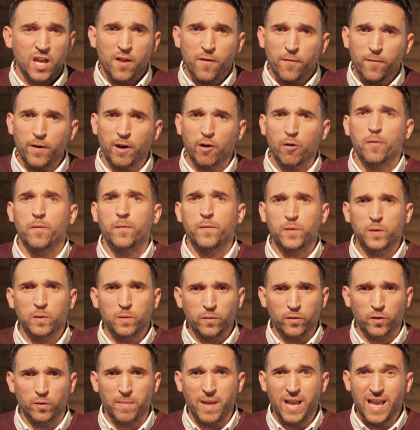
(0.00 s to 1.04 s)
very few of
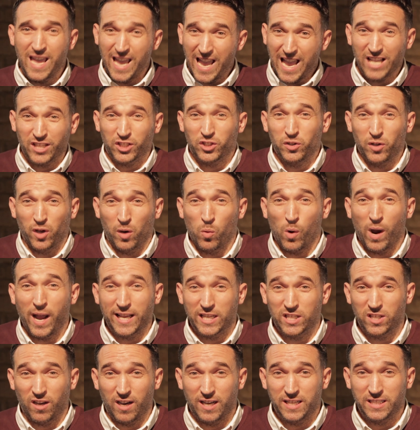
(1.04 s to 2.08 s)
them actually know what
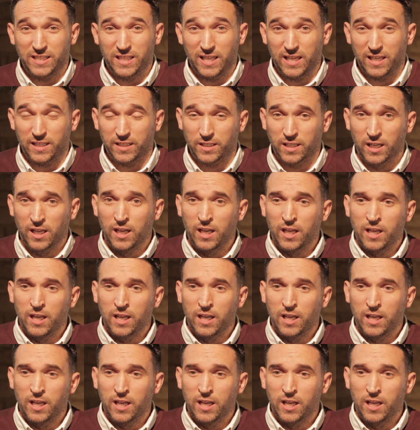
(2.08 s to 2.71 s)
anxiety is.